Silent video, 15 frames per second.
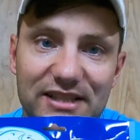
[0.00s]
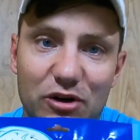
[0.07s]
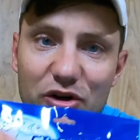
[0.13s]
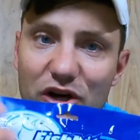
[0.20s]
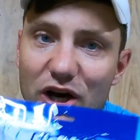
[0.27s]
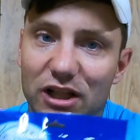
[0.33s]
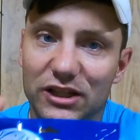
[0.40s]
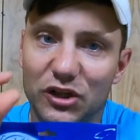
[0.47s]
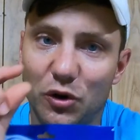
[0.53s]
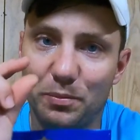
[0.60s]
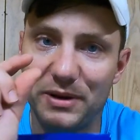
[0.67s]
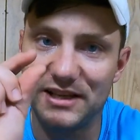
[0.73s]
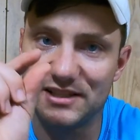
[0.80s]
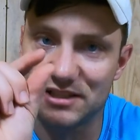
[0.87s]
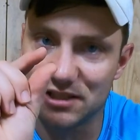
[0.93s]
They'll cut little
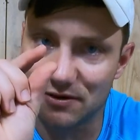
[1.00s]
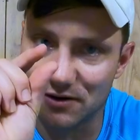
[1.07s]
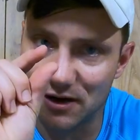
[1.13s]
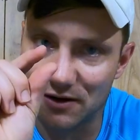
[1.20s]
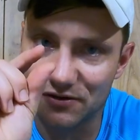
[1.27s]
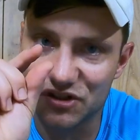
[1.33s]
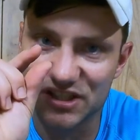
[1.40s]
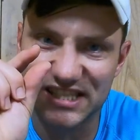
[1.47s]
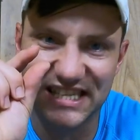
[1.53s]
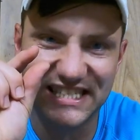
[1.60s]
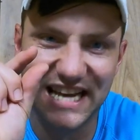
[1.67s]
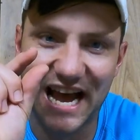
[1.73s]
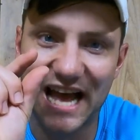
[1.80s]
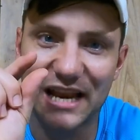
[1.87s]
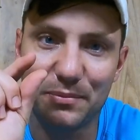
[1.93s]
pieces of it off, just a
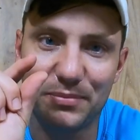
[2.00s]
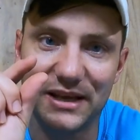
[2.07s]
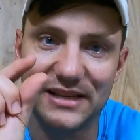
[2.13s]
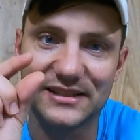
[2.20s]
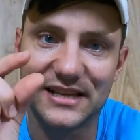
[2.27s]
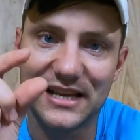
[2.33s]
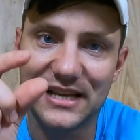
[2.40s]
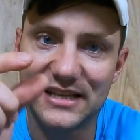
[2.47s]
tiny piece.